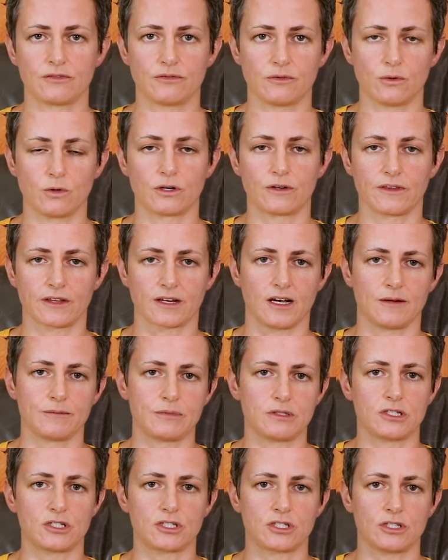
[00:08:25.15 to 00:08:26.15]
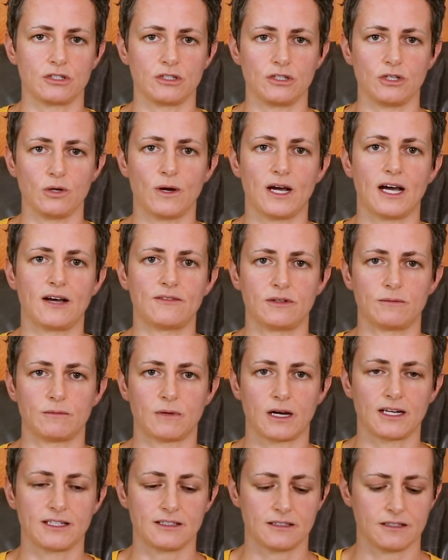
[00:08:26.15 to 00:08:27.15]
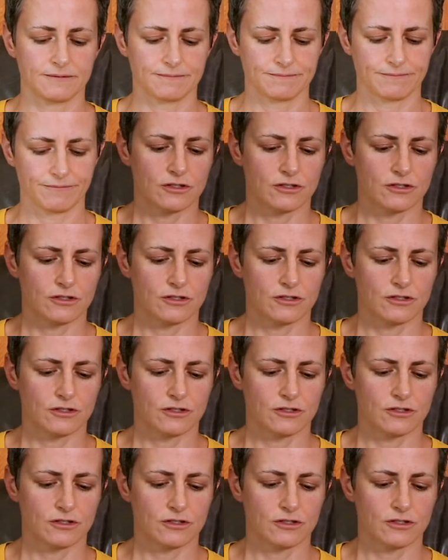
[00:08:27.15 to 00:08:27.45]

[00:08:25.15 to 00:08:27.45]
for the composition you have in mind.